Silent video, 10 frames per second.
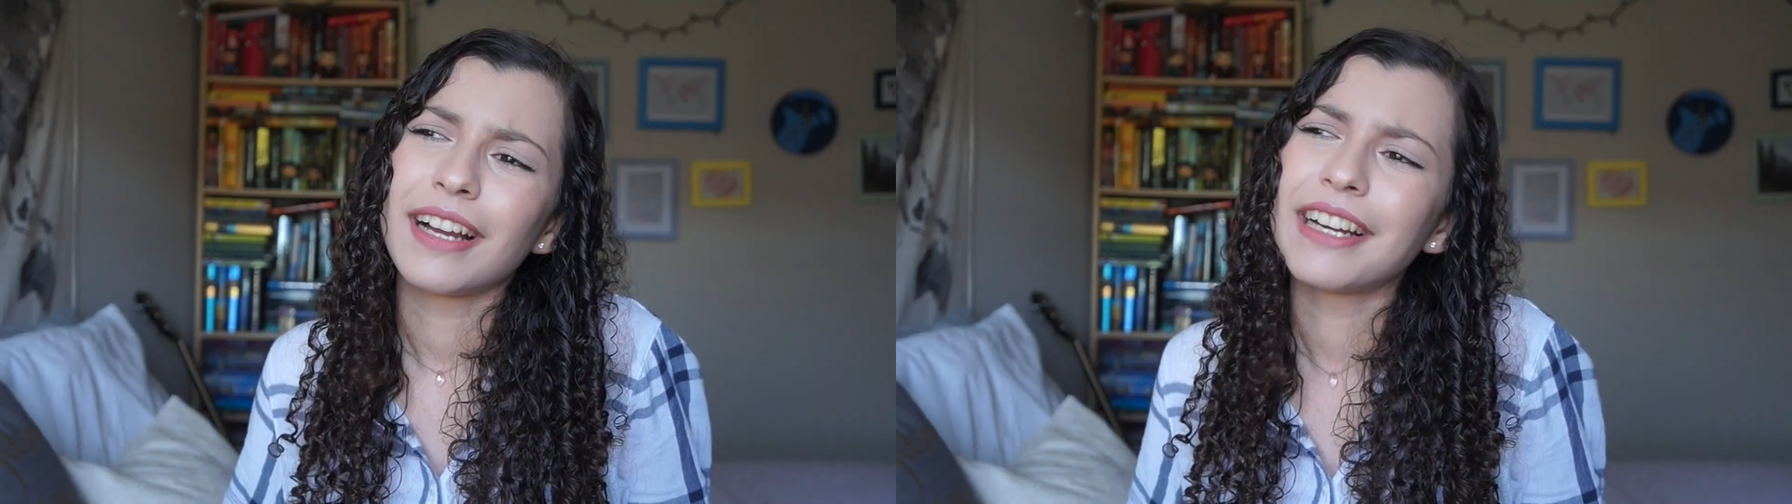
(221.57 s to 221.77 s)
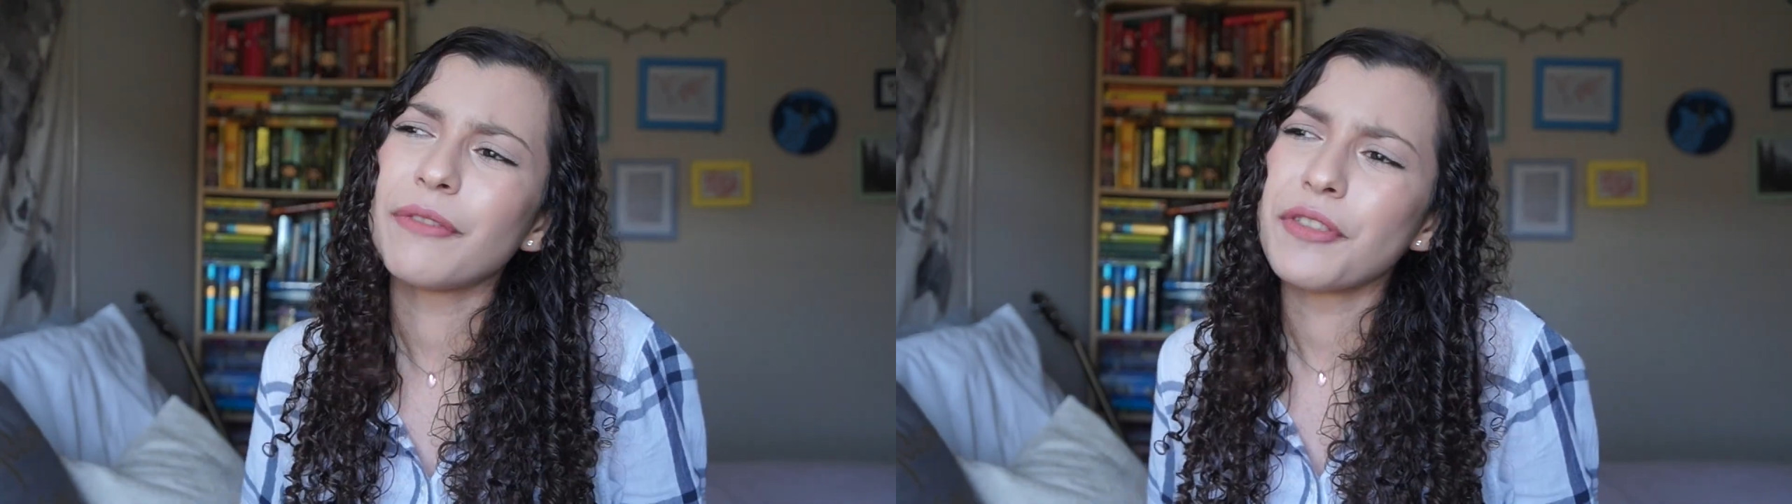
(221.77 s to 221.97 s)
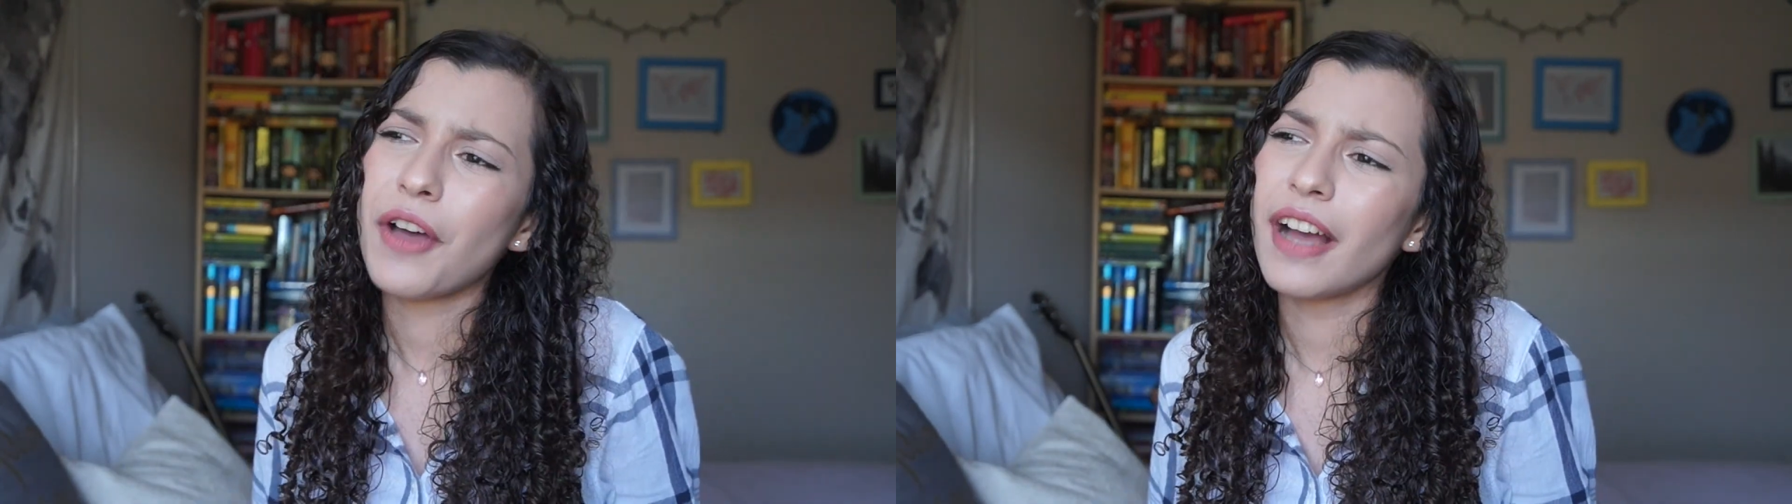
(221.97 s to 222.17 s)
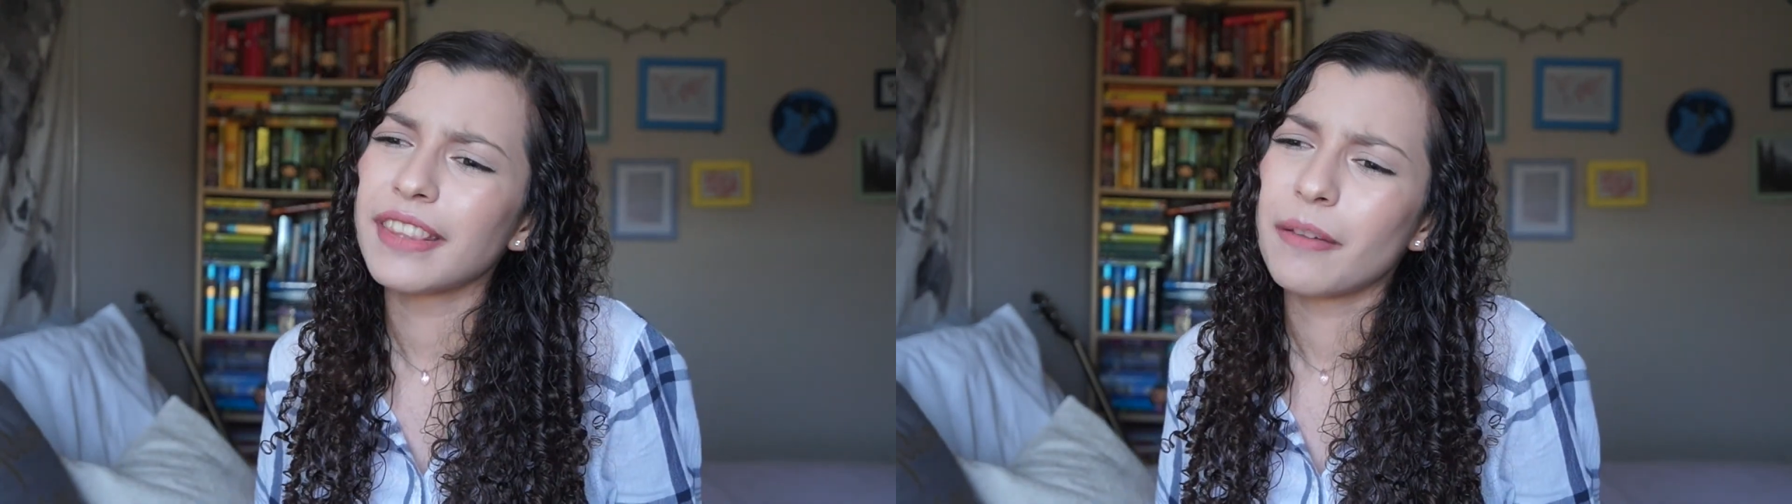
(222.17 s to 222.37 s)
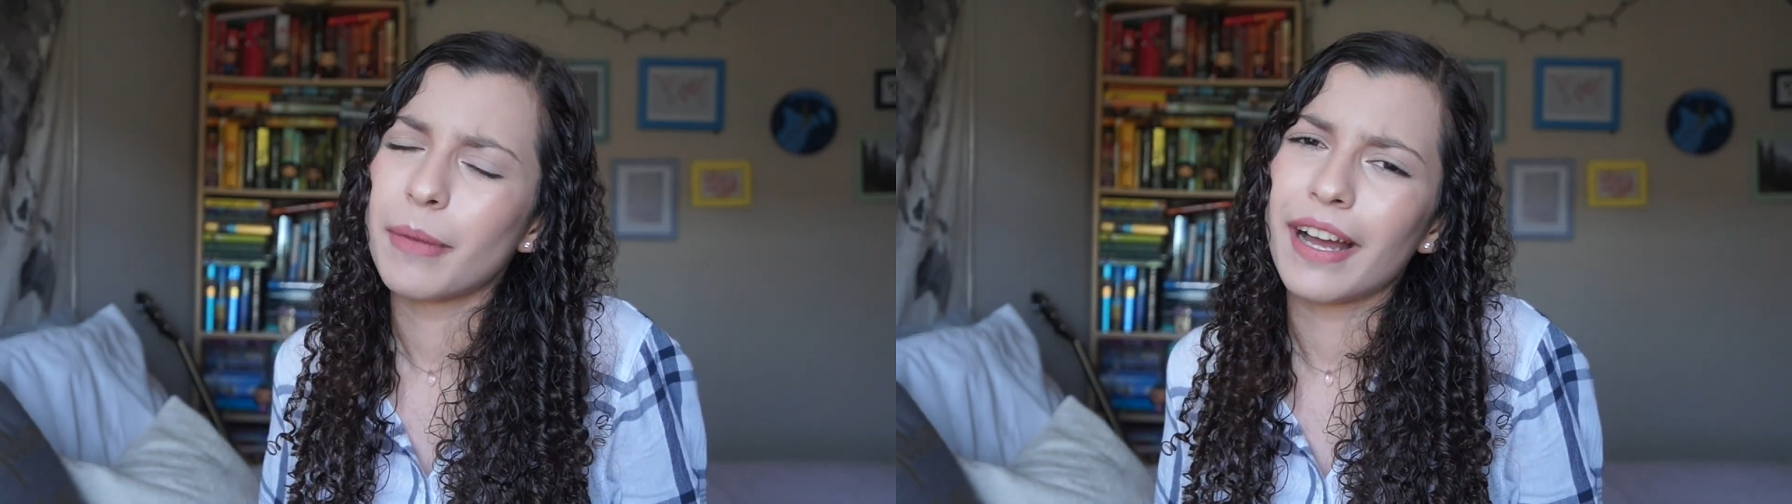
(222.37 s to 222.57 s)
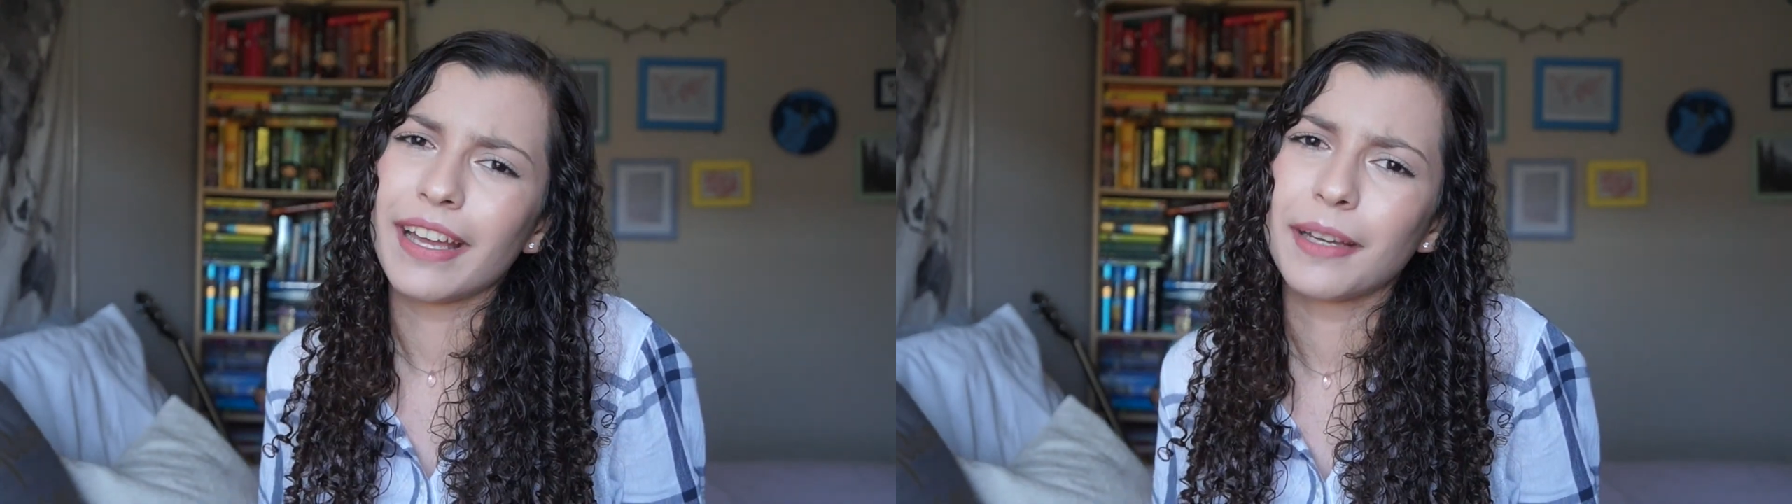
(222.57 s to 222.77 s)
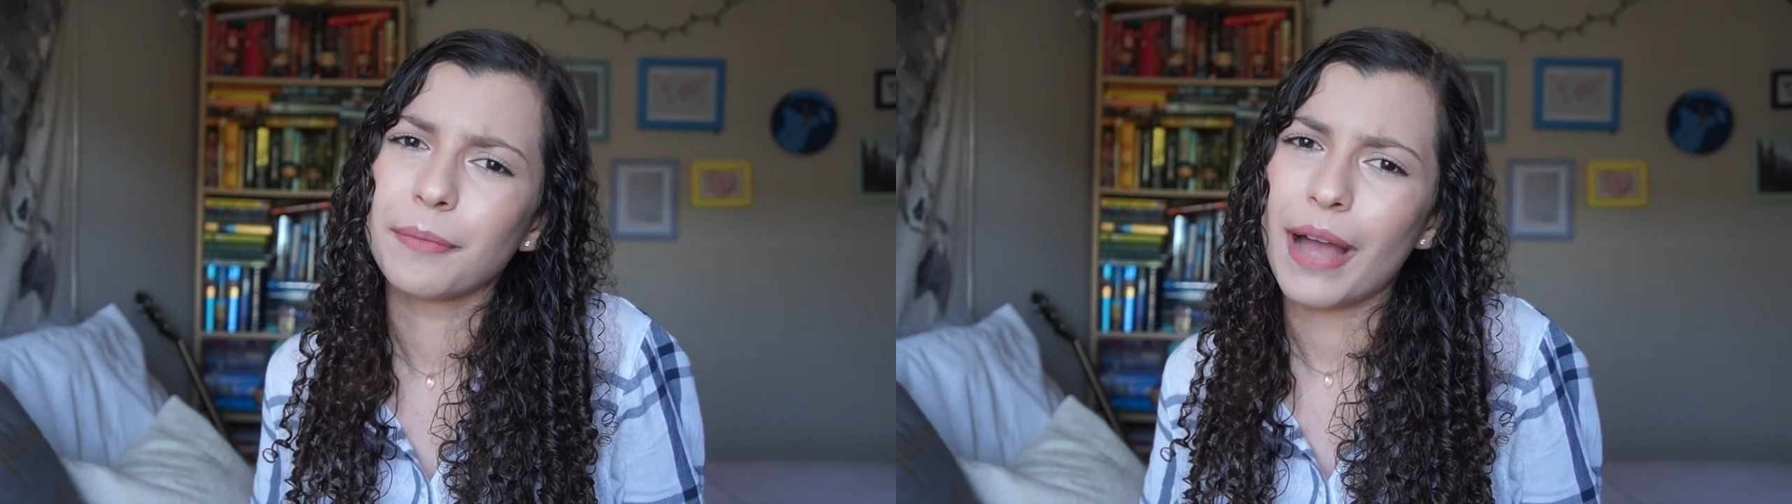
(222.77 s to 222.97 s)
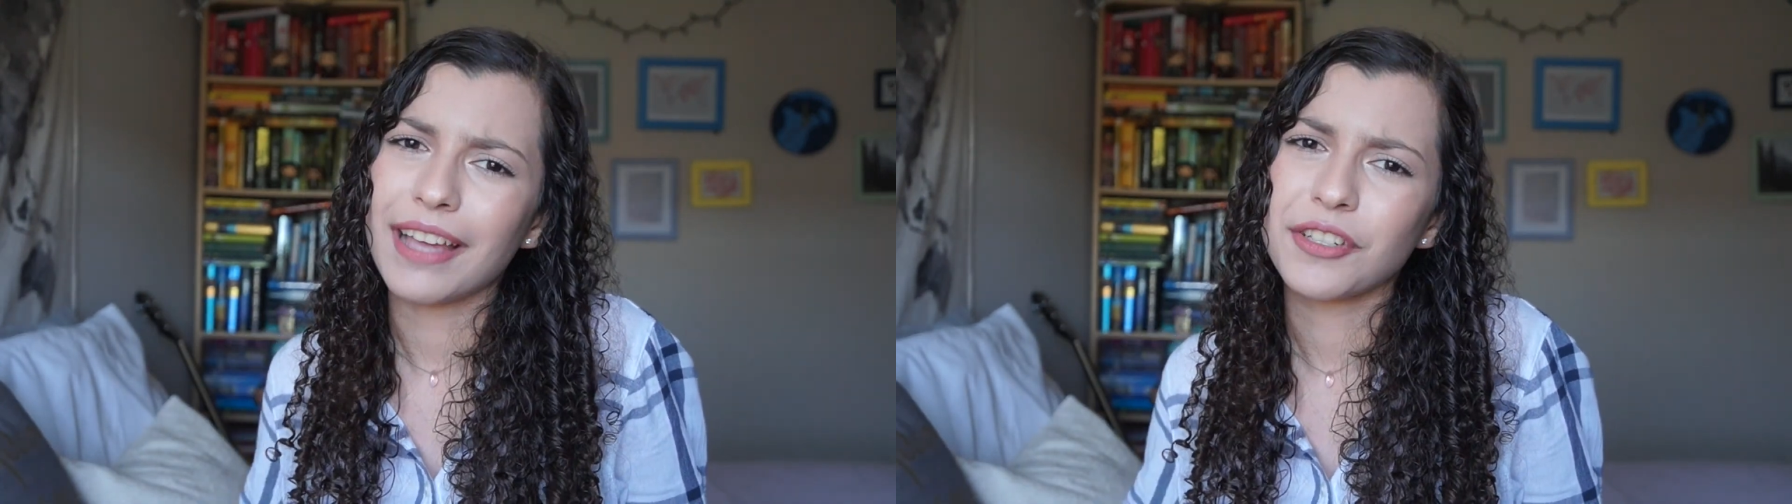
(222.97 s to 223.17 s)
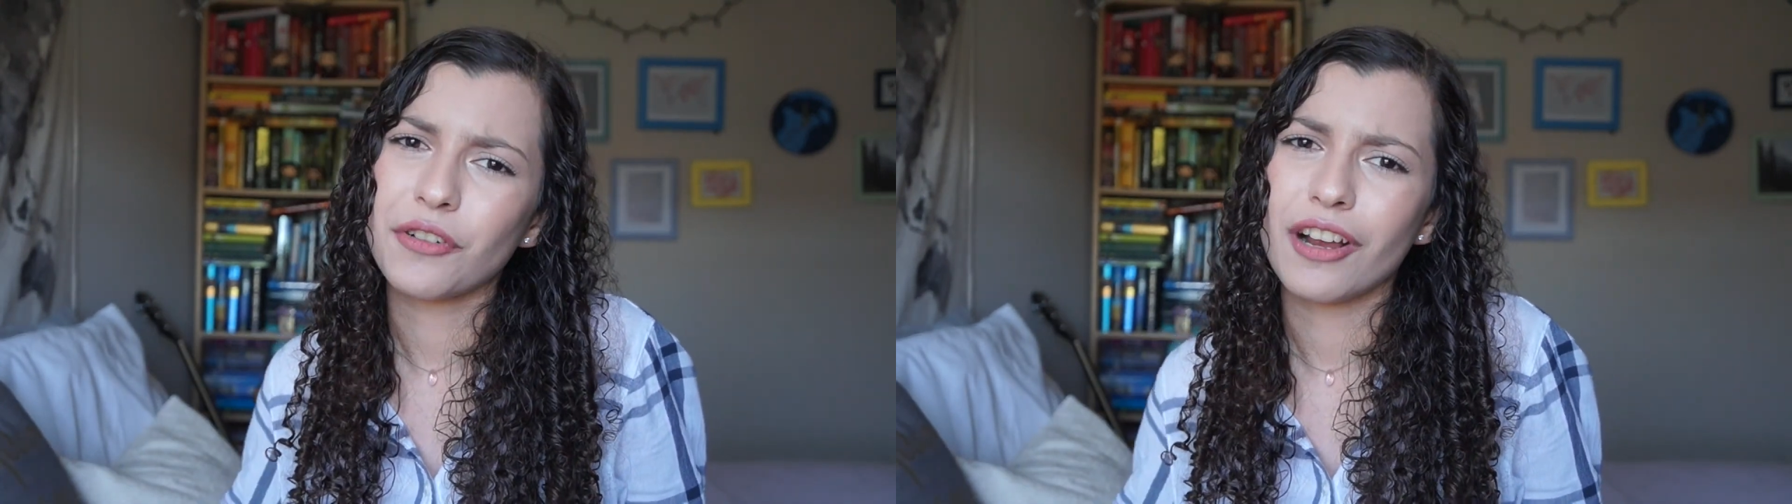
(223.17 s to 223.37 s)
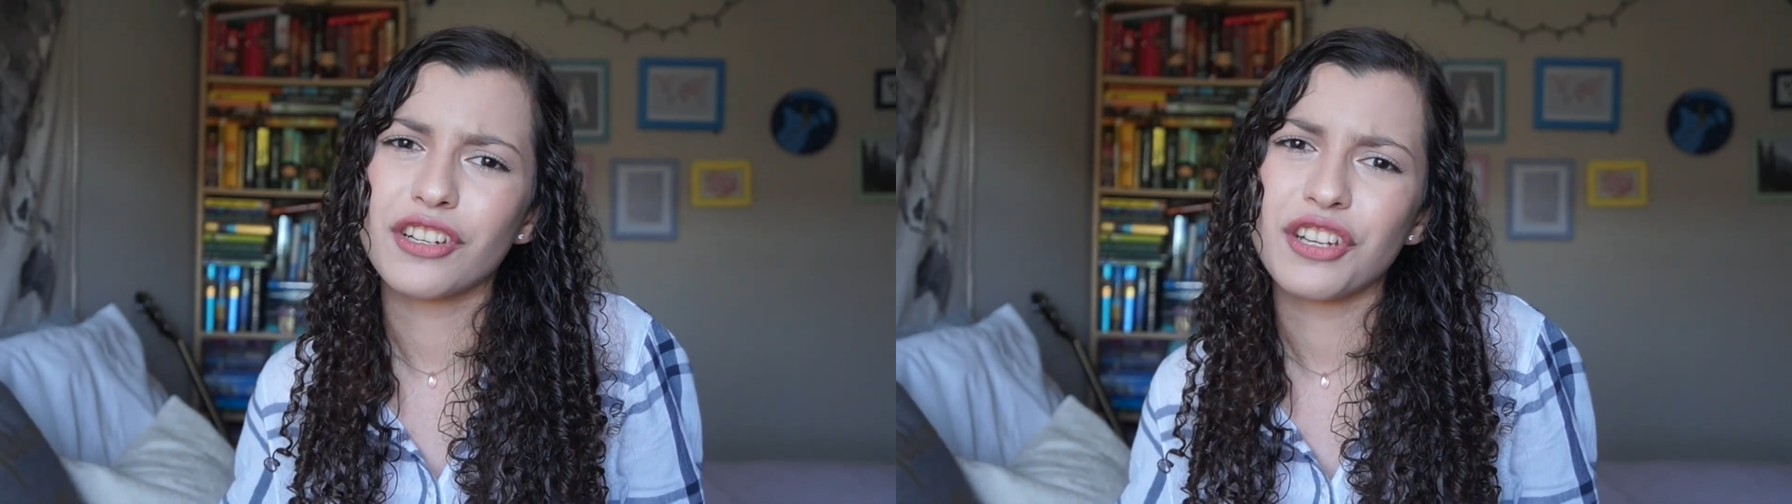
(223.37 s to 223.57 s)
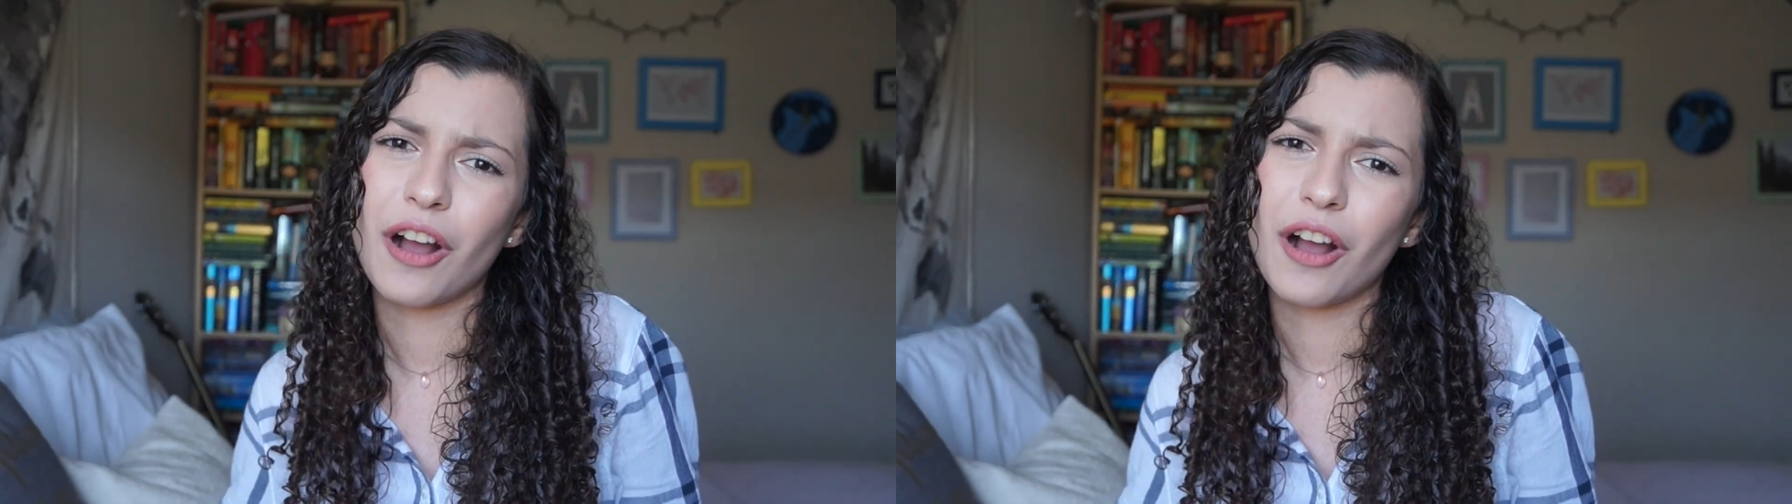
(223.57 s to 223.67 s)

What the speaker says: I never thought that my past crush,